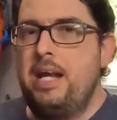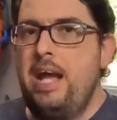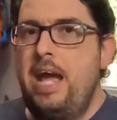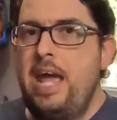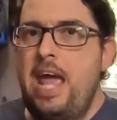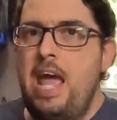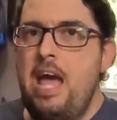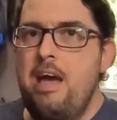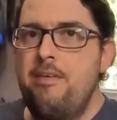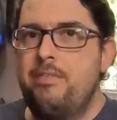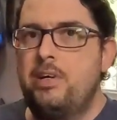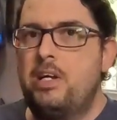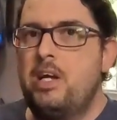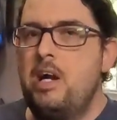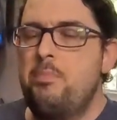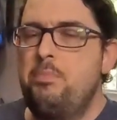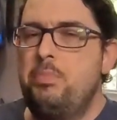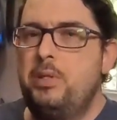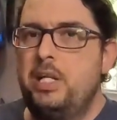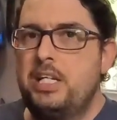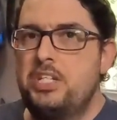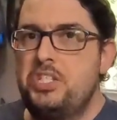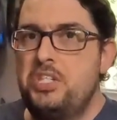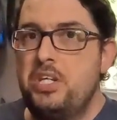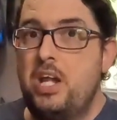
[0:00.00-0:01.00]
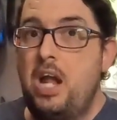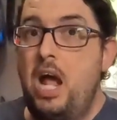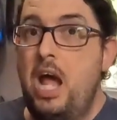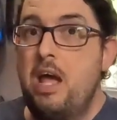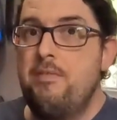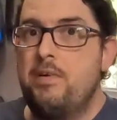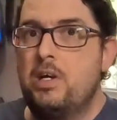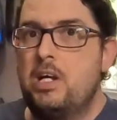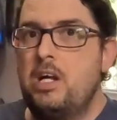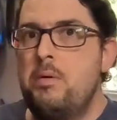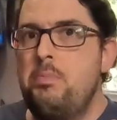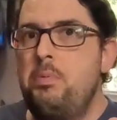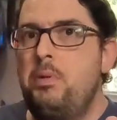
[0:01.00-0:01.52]
I have a couple, like I said, I
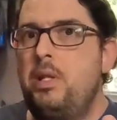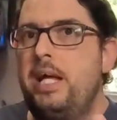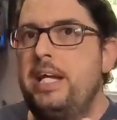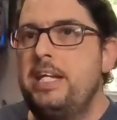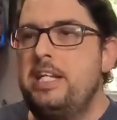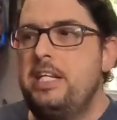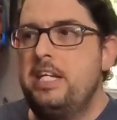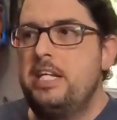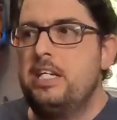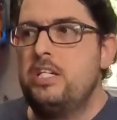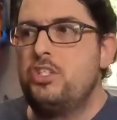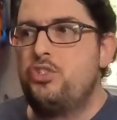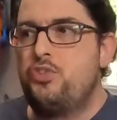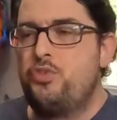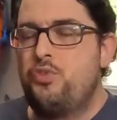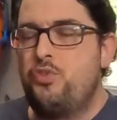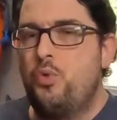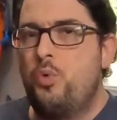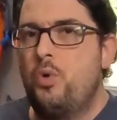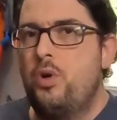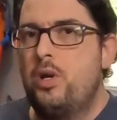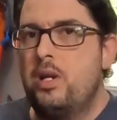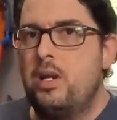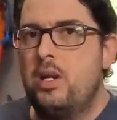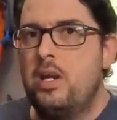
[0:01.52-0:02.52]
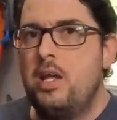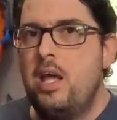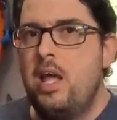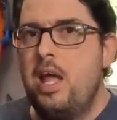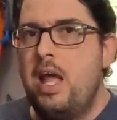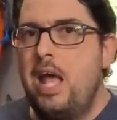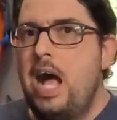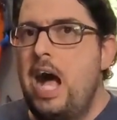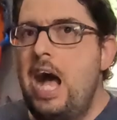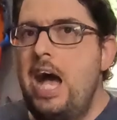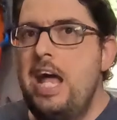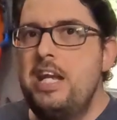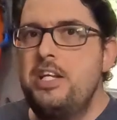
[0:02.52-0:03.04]
have a couple ideas for it.
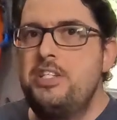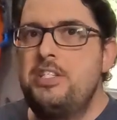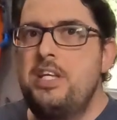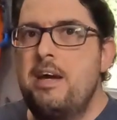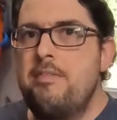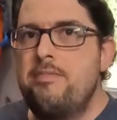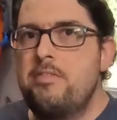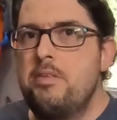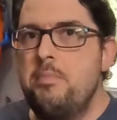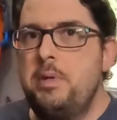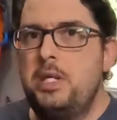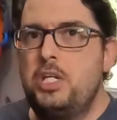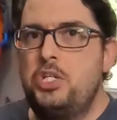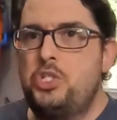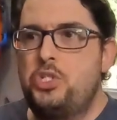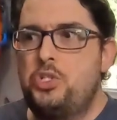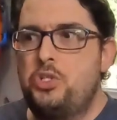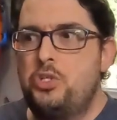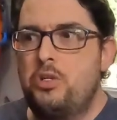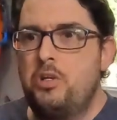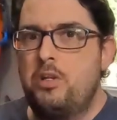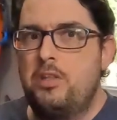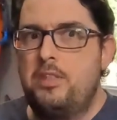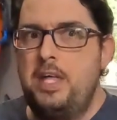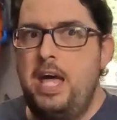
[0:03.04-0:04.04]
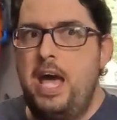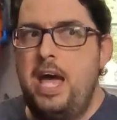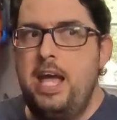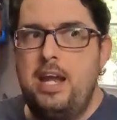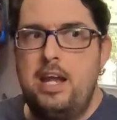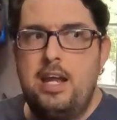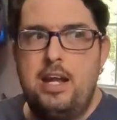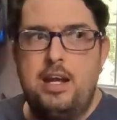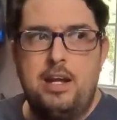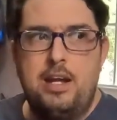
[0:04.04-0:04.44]
I just have to make sure that